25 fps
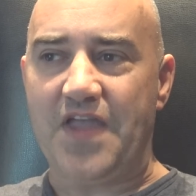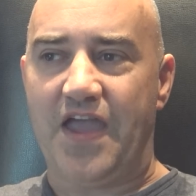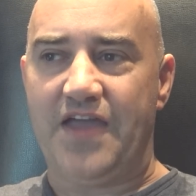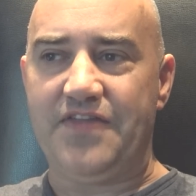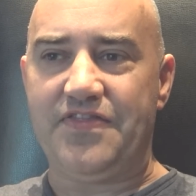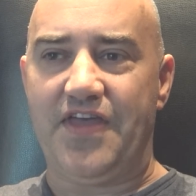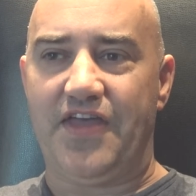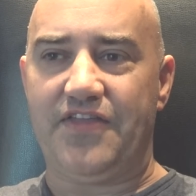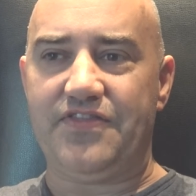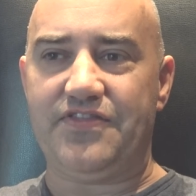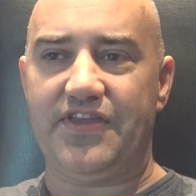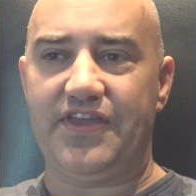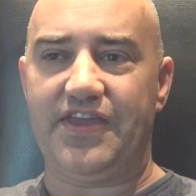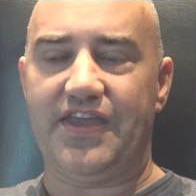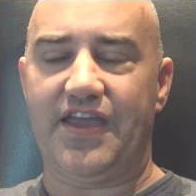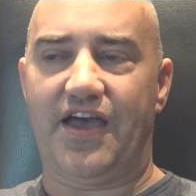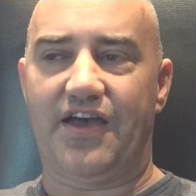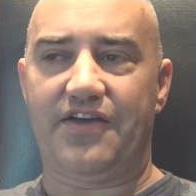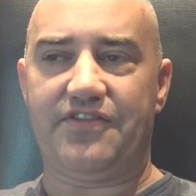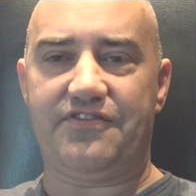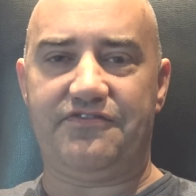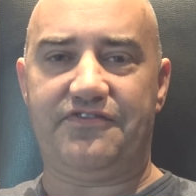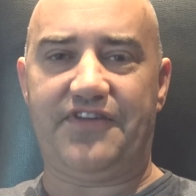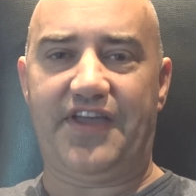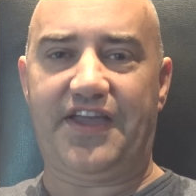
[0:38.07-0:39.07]
And then the,
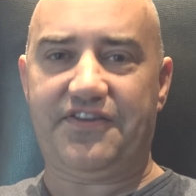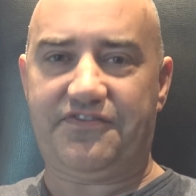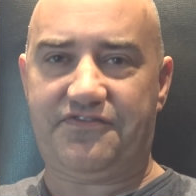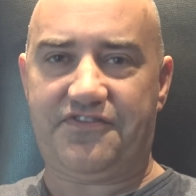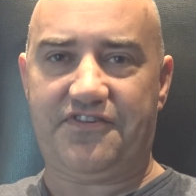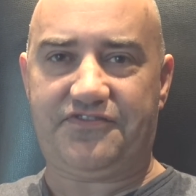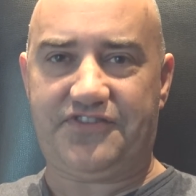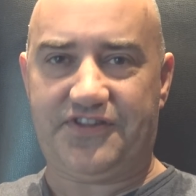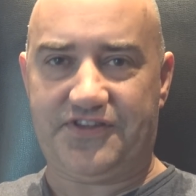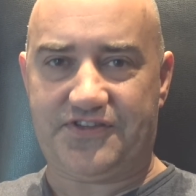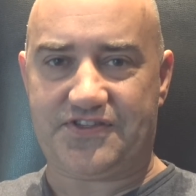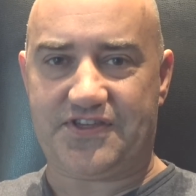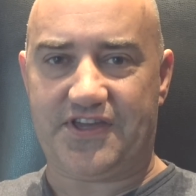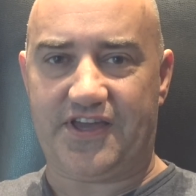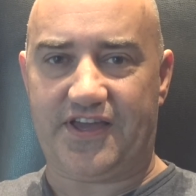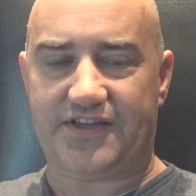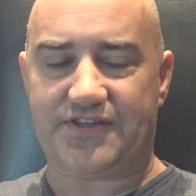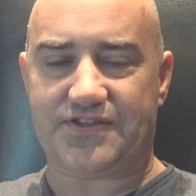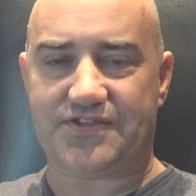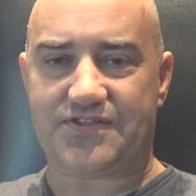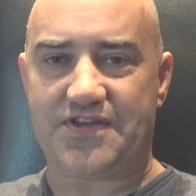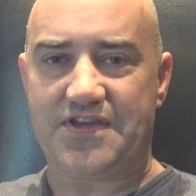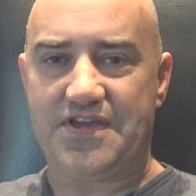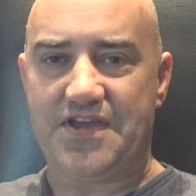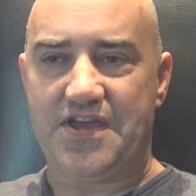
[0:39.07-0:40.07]
uh, the Vega
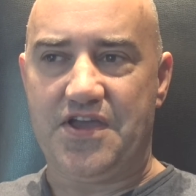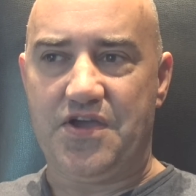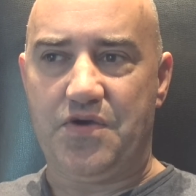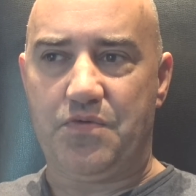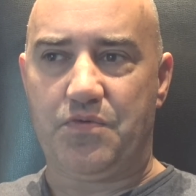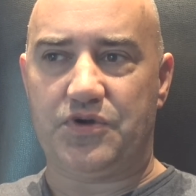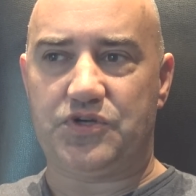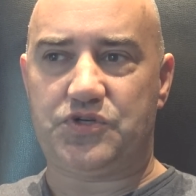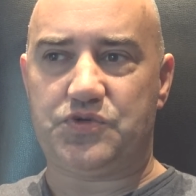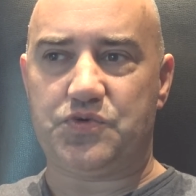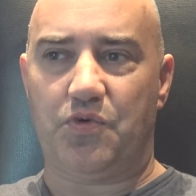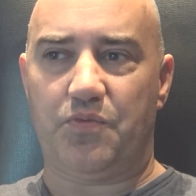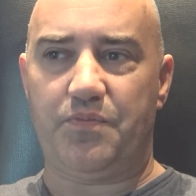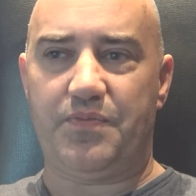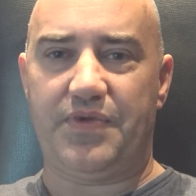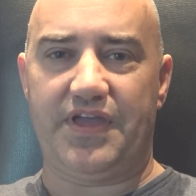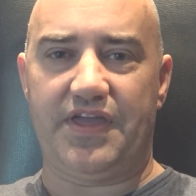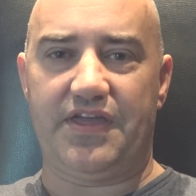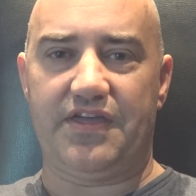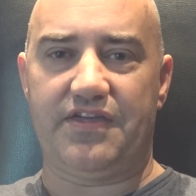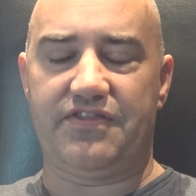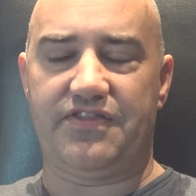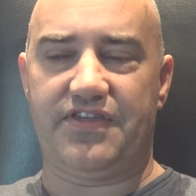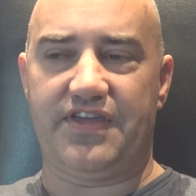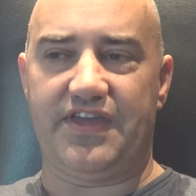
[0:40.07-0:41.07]
56, which will
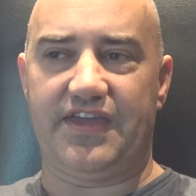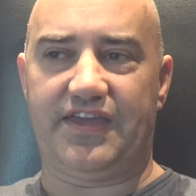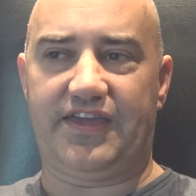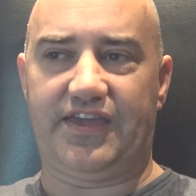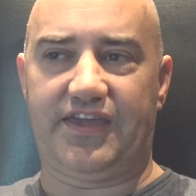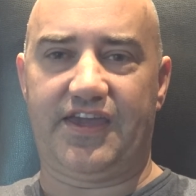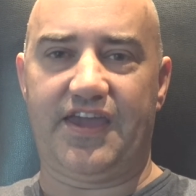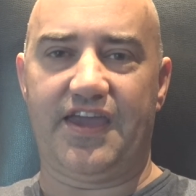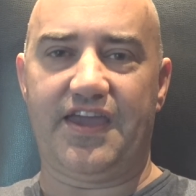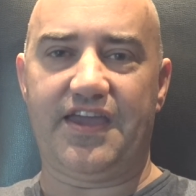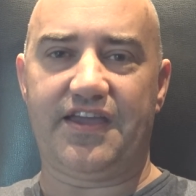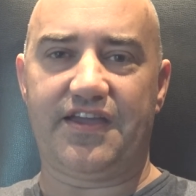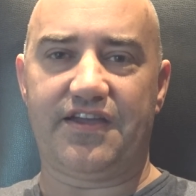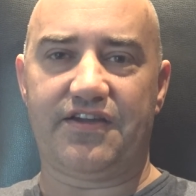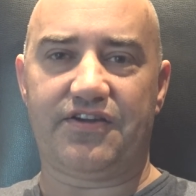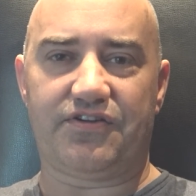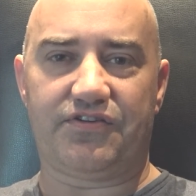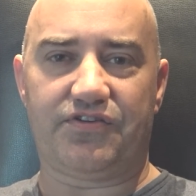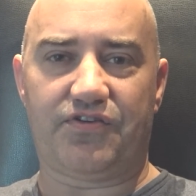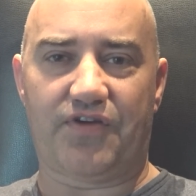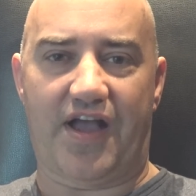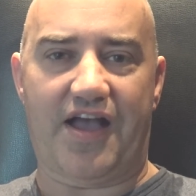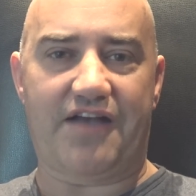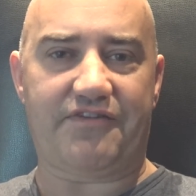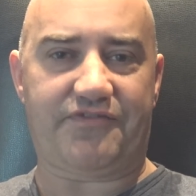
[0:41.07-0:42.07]
be the king
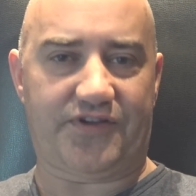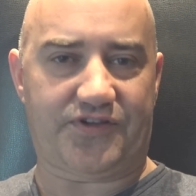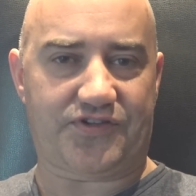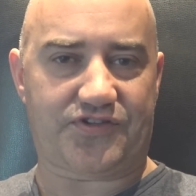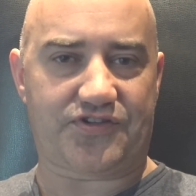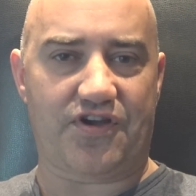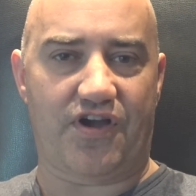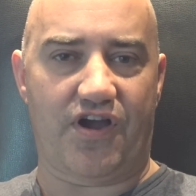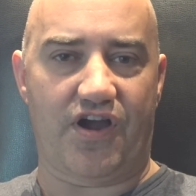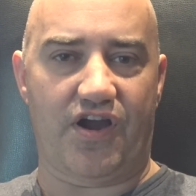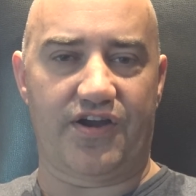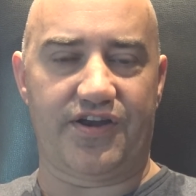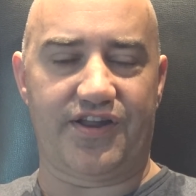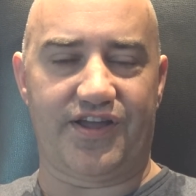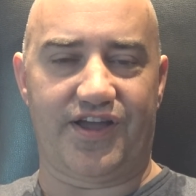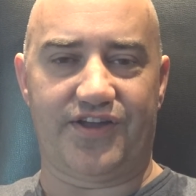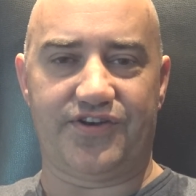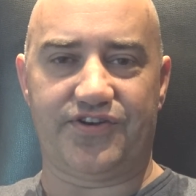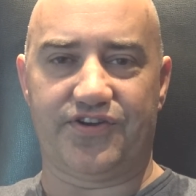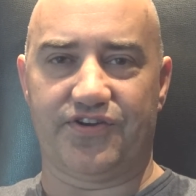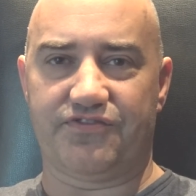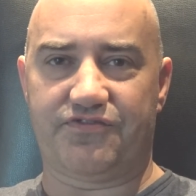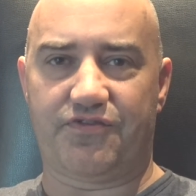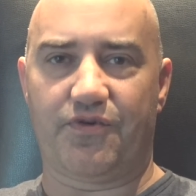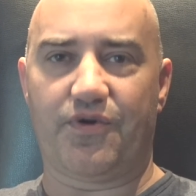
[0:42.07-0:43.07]
graphics card
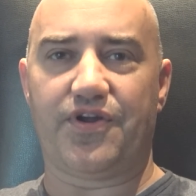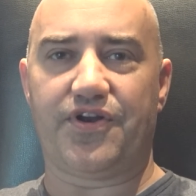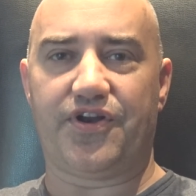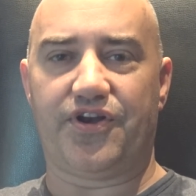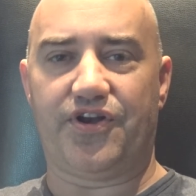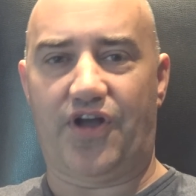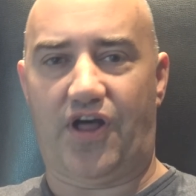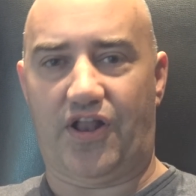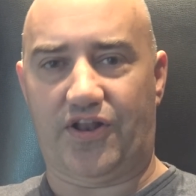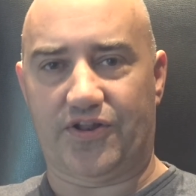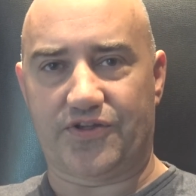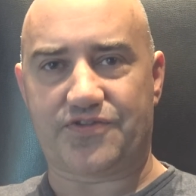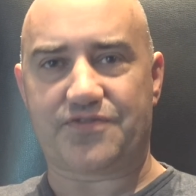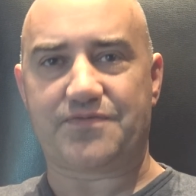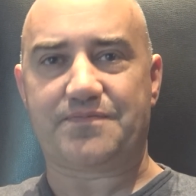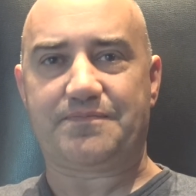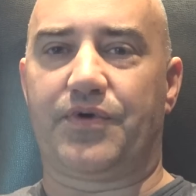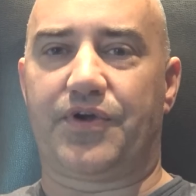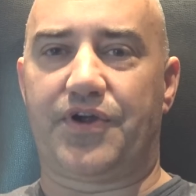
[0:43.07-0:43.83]
under $400.